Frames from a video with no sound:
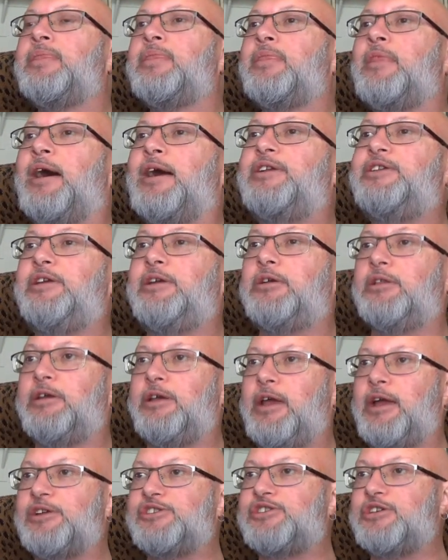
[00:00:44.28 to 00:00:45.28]
Ideally,
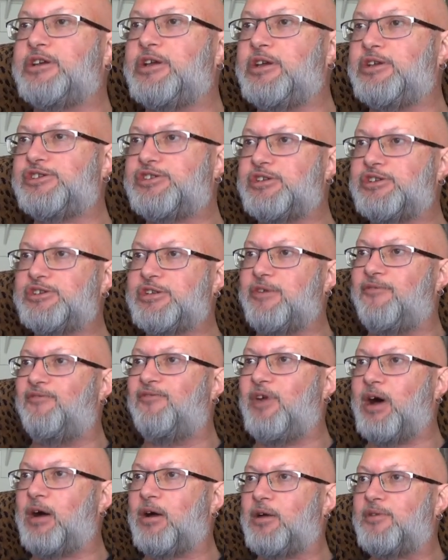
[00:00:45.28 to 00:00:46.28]
exegesis
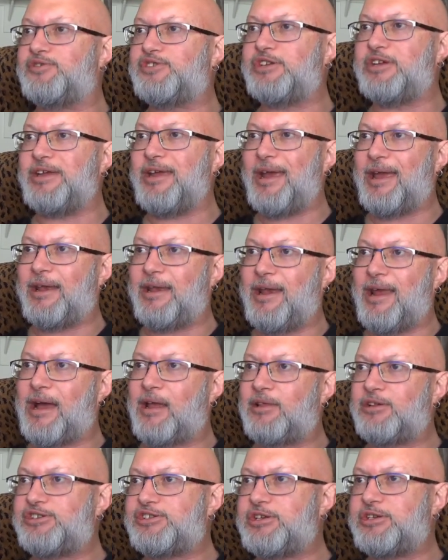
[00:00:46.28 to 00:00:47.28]
involves the
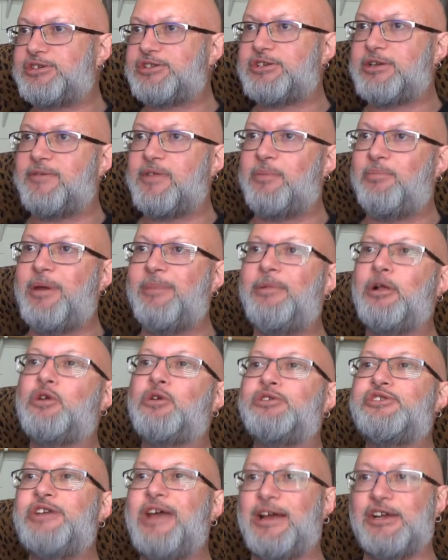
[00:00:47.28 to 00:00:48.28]
analysis of the
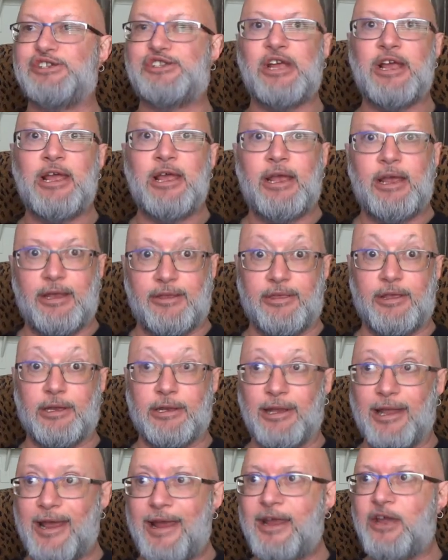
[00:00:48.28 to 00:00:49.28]
biblical text in the
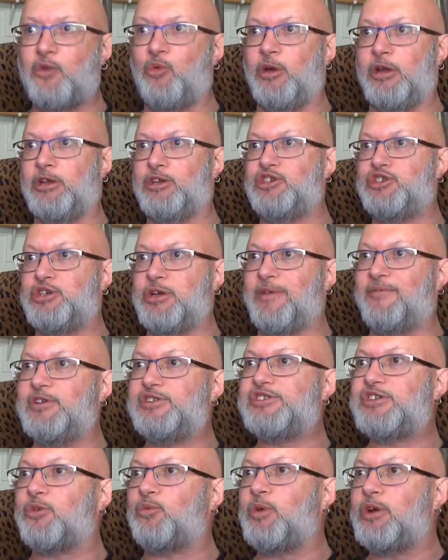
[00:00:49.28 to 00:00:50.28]
language of
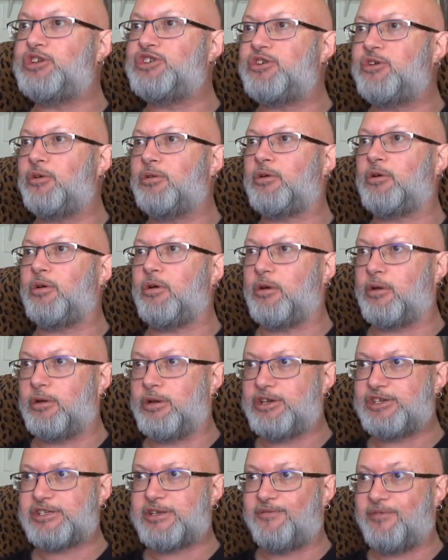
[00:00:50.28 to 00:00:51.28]
its original or
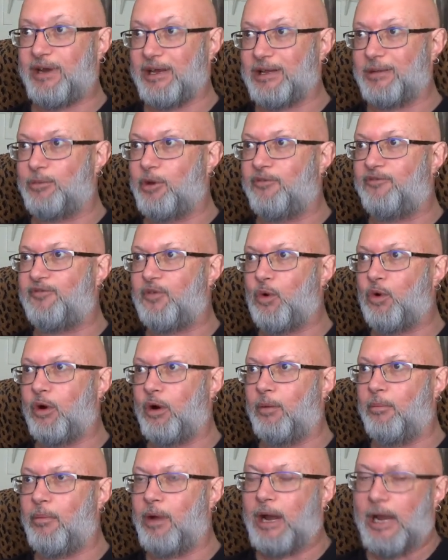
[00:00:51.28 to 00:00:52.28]
earliest available
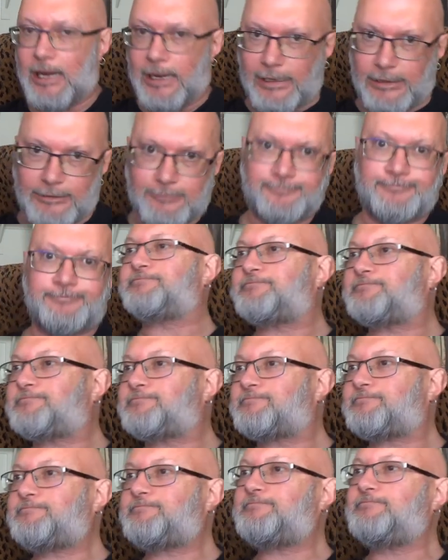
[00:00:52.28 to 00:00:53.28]
form.
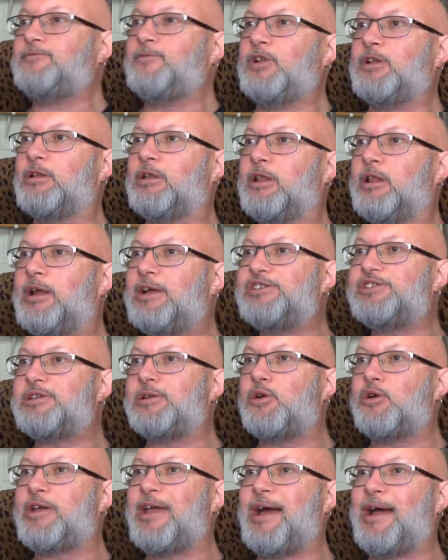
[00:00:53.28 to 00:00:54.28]
Well, let's
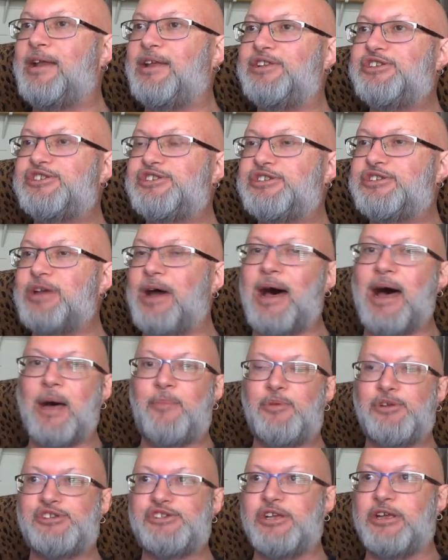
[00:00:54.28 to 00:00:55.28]
look at its
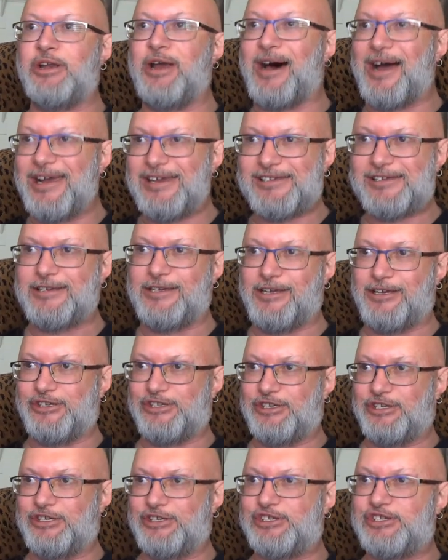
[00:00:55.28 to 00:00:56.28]
opposite,
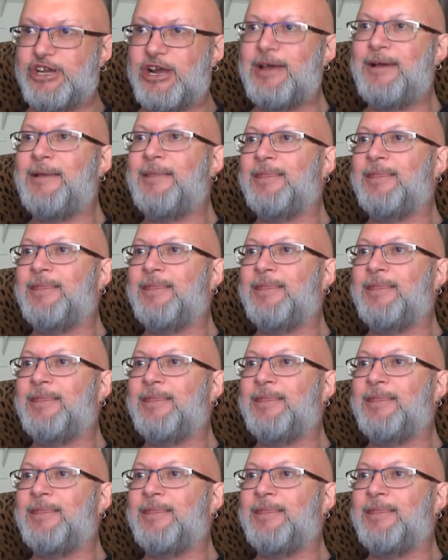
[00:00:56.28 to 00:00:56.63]
eisegesis.